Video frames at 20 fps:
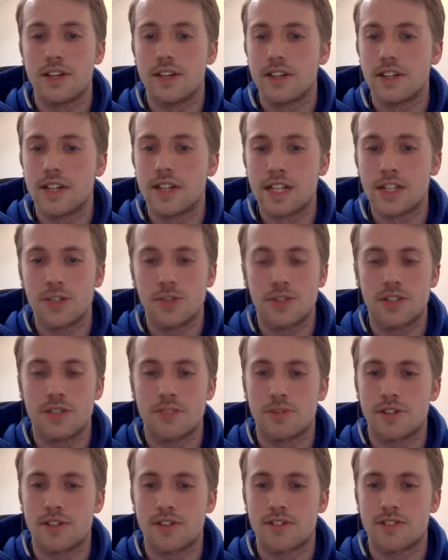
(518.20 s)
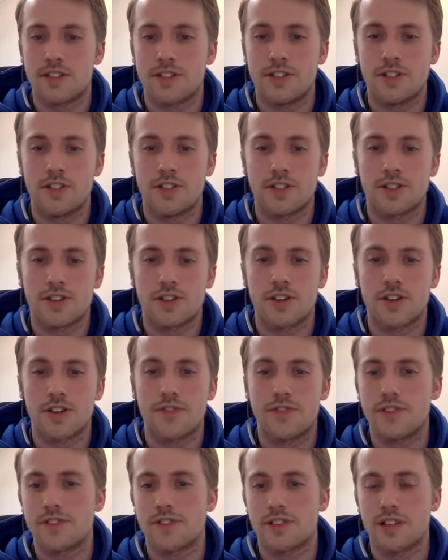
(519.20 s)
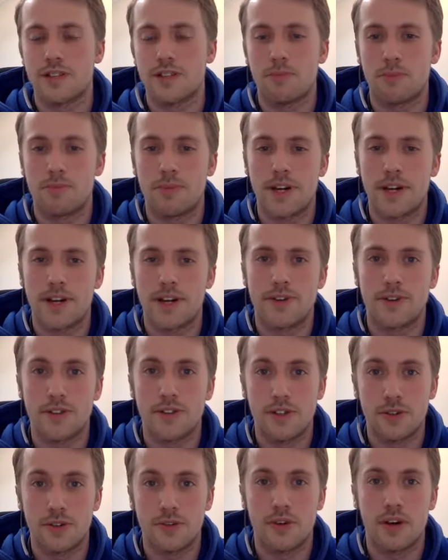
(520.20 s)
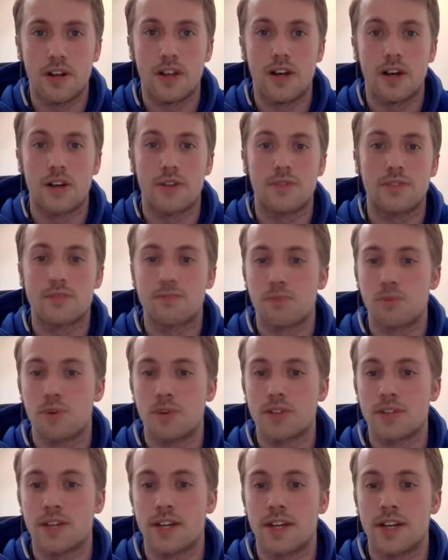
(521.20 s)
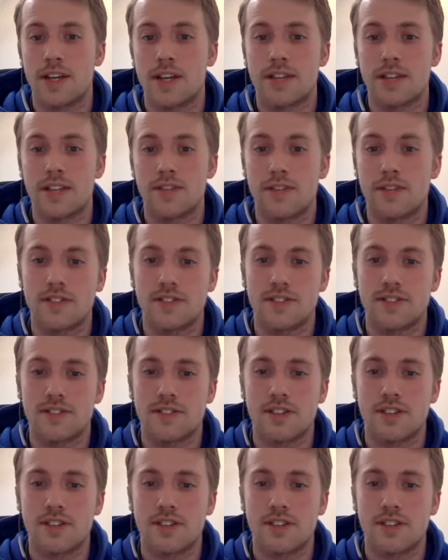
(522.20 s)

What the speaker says: injuries, because they just aren't physically prepared to do a lot of sport and activities.